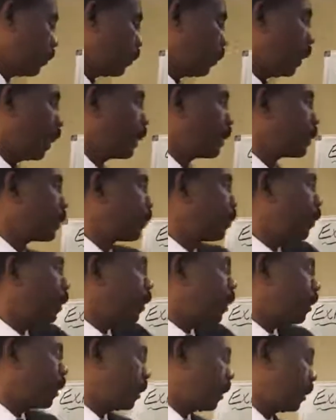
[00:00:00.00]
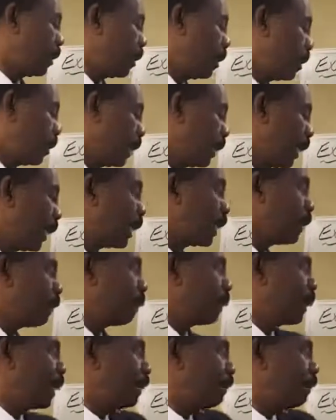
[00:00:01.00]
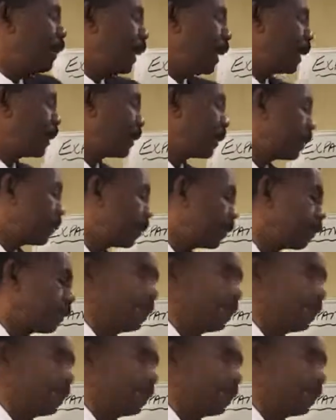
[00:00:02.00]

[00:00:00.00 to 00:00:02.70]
2x squared, negative 11x,